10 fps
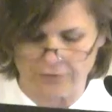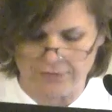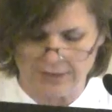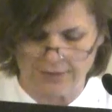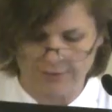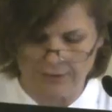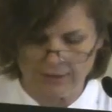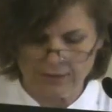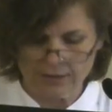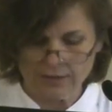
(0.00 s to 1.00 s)
of her
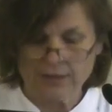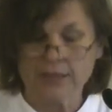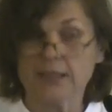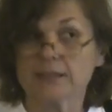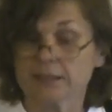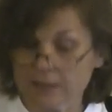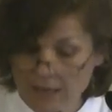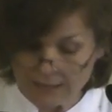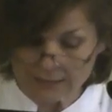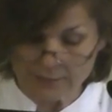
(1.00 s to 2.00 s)
fifth. It's a
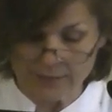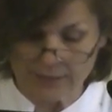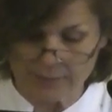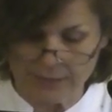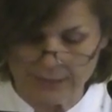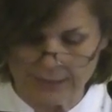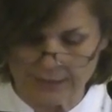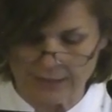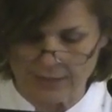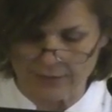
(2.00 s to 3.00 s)
lot to make a big
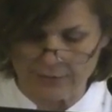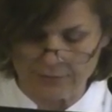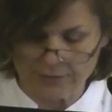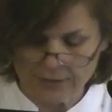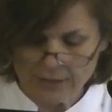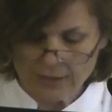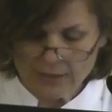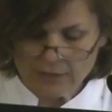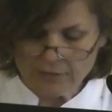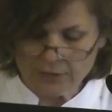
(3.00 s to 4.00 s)
deal out of.
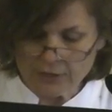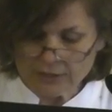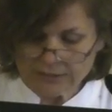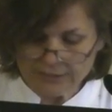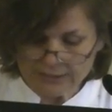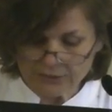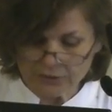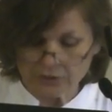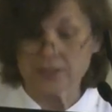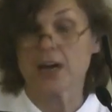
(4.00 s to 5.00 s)
For those of
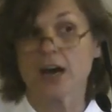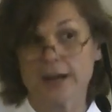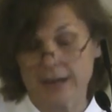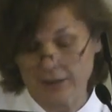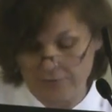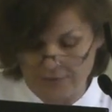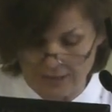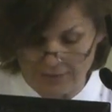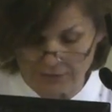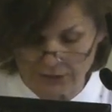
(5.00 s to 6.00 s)
us who do not have
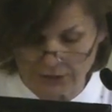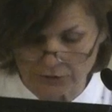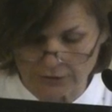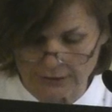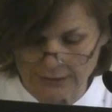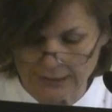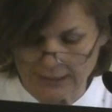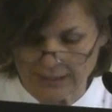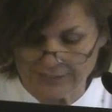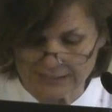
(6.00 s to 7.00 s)
five children,
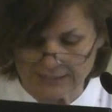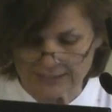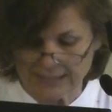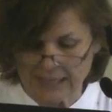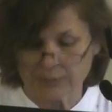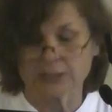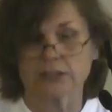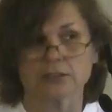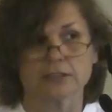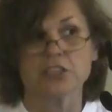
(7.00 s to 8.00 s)
it gives us
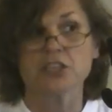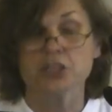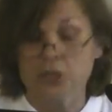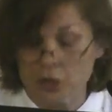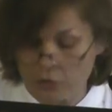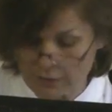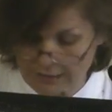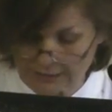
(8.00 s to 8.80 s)
absolutely no